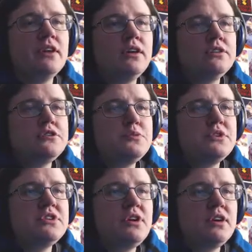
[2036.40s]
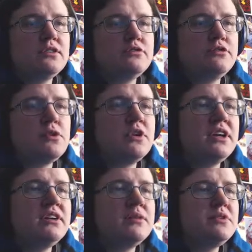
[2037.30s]
There's been talk of folk
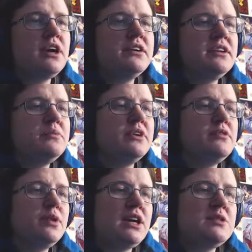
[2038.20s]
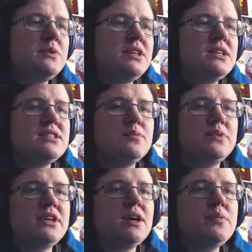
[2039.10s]
getting abducted, but if you ask me, they
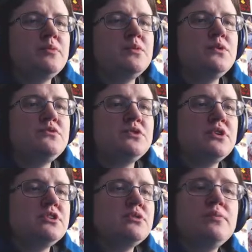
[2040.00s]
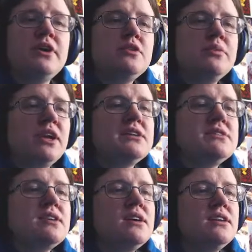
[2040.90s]
simply up and moved on to a better
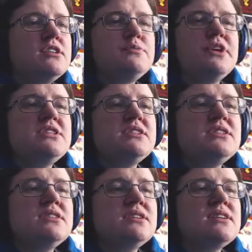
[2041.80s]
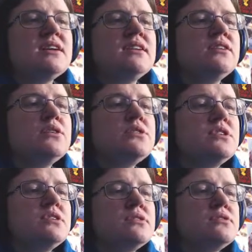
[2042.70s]
place. This place isn't exactly Costa
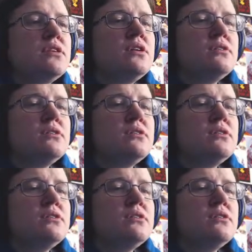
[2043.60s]
del Sol,